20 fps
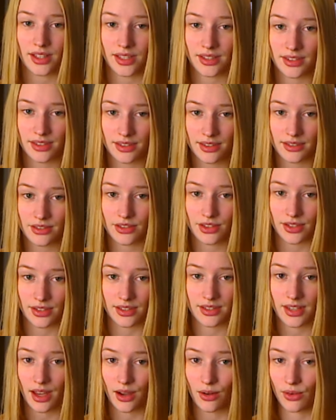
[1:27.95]
It's
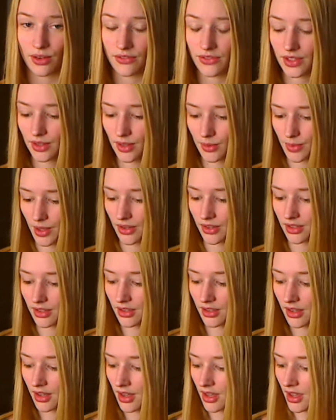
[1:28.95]
just how I feel about it.
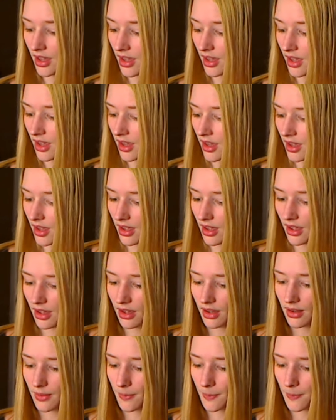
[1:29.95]

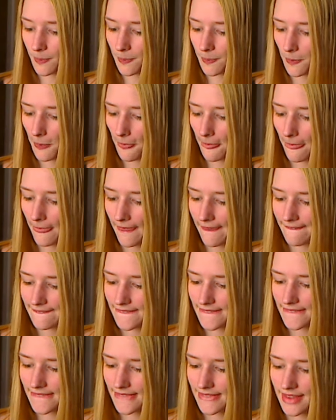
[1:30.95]

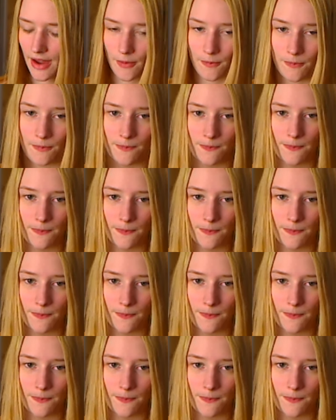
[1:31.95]
Now,